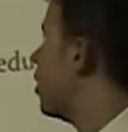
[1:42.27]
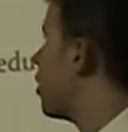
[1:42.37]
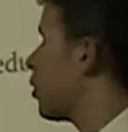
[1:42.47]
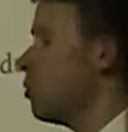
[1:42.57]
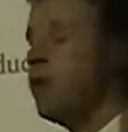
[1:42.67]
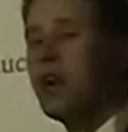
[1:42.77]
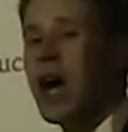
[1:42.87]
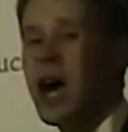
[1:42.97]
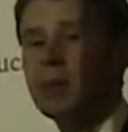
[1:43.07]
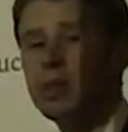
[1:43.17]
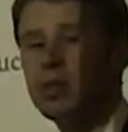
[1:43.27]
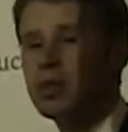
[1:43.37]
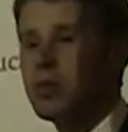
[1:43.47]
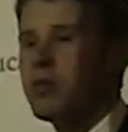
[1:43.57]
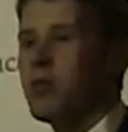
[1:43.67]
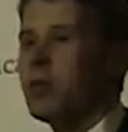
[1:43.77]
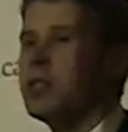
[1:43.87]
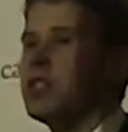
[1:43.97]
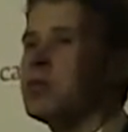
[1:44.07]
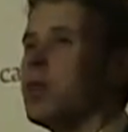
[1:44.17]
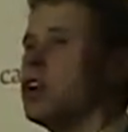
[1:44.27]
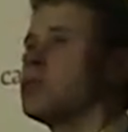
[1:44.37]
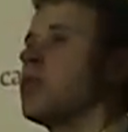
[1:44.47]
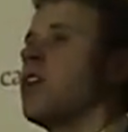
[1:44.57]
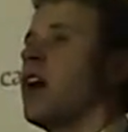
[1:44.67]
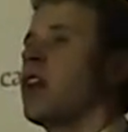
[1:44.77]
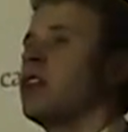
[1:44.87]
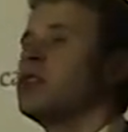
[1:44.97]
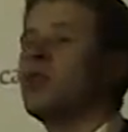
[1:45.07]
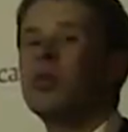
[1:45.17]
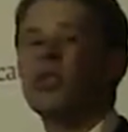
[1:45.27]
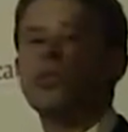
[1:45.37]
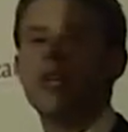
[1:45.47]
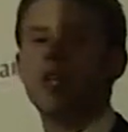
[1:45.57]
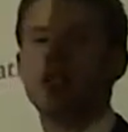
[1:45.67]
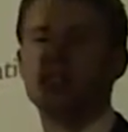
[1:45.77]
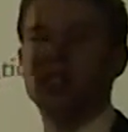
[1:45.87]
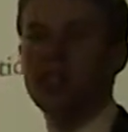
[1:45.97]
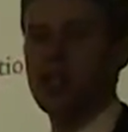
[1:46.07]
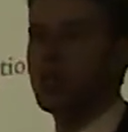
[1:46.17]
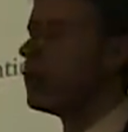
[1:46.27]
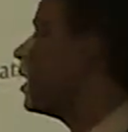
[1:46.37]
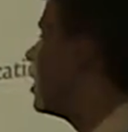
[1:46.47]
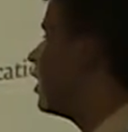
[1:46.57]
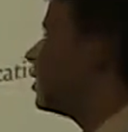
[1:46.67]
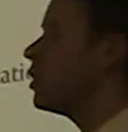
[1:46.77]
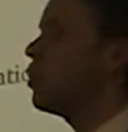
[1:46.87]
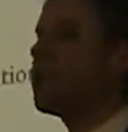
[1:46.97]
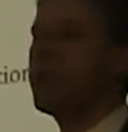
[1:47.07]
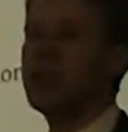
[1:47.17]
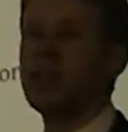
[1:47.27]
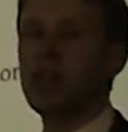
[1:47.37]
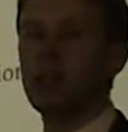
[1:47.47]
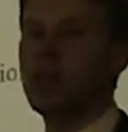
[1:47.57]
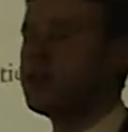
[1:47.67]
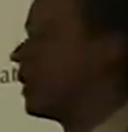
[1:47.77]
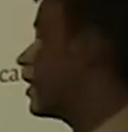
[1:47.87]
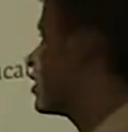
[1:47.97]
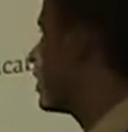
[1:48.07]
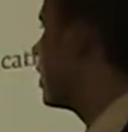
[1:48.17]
Removing obstacles to performance as well as providing the tools you need to succeed. This incorporates a number of things.